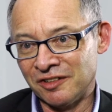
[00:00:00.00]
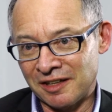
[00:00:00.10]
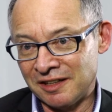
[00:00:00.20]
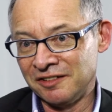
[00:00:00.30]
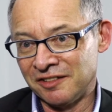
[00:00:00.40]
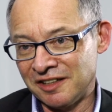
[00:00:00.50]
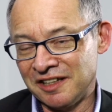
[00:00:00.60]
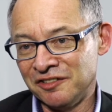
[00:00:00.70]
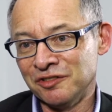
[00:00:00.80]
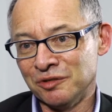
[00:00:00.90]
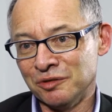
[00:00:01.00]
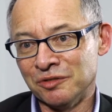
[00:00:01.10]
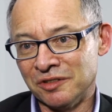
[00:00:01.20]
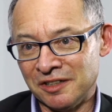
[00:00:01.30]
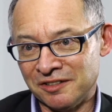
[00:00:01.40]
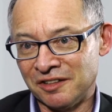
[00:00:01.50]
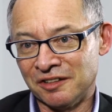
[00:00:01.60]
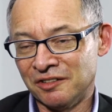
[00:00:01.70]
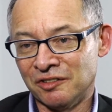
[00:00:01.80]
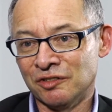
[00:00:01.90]
say, these are the issues and these are the
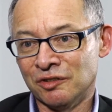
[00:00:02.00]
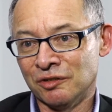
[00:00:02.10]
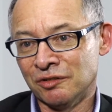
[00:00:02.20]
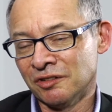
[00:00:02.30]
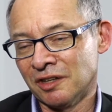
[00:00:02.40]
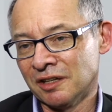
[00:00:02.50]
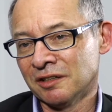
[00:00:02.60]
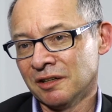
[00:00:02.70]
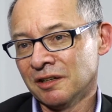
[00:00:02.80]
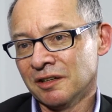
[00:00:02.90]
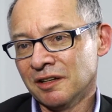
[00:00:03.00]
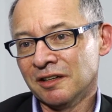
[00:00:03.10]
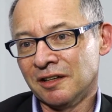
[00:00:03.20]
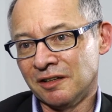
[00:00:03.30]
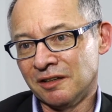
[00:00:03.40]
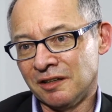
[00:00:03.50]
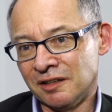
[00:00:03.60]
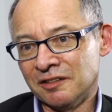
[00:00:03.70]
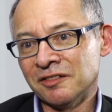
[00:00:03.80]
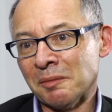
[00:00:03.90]
concerns, that
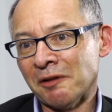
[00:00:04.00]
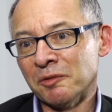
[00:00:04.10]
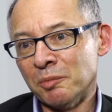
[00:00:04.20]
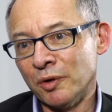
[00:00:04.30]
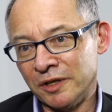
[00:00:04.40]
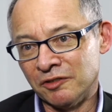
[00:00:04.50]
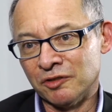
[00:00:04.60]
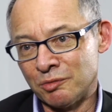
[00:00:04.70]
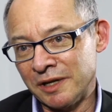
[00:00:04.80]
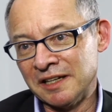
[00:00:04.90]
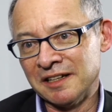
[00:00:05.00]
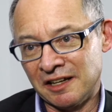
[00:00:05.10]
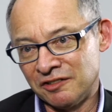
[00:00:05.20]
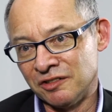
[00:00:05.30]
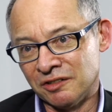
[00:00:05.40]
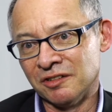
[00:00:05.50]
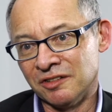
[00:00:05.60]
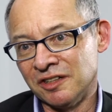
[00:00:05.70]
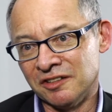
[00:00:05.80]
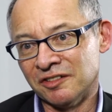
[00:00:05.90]
some other point there's a reconnection to
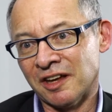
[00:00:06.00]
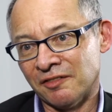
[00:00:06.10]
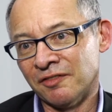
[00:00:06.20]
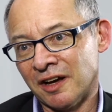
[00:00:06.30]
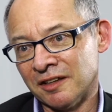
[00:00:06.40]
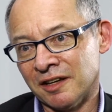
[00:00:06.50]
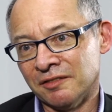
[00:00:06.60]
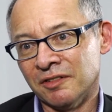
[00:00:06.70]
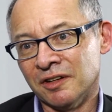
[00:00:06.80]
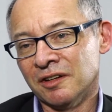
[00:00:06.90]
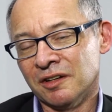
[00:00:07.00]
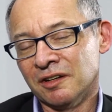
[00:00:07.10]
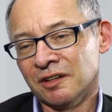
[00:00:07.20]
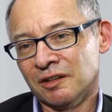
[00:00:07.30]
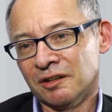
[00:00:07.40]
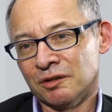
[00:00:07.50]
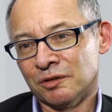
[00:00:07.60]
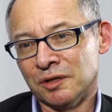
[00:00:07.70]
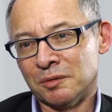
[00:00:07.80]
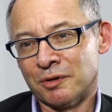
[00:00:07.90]
see just how far they've
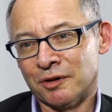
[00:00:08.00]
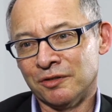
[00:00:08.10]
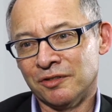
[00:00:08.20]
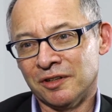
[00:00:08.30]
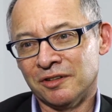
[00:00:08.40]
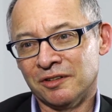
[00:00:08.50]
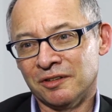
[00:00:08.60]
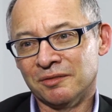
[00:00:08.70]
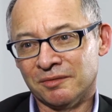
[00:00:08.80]
got in the process.